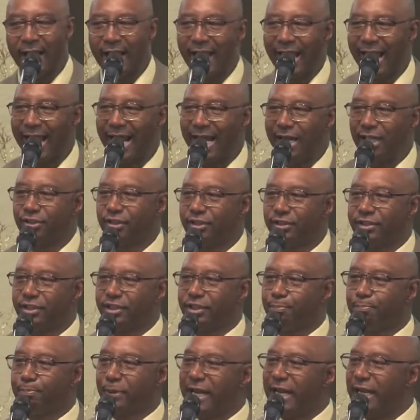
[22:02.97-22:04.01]
As
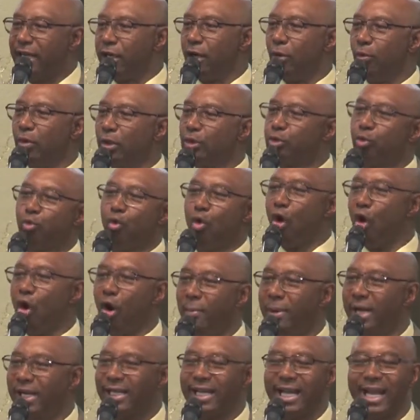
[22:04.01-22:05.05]
Peter was
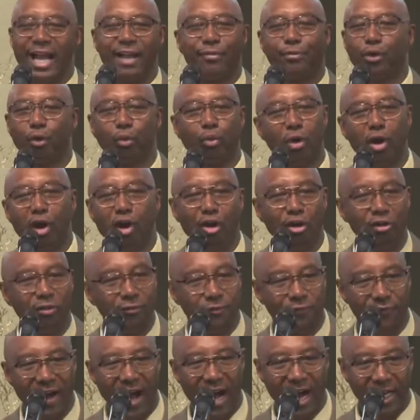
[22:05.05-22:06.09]
warming at the wrong
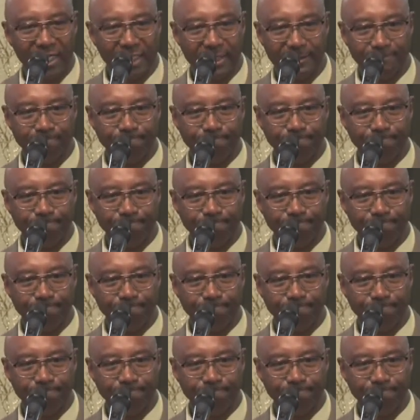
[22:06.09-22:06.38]
fire.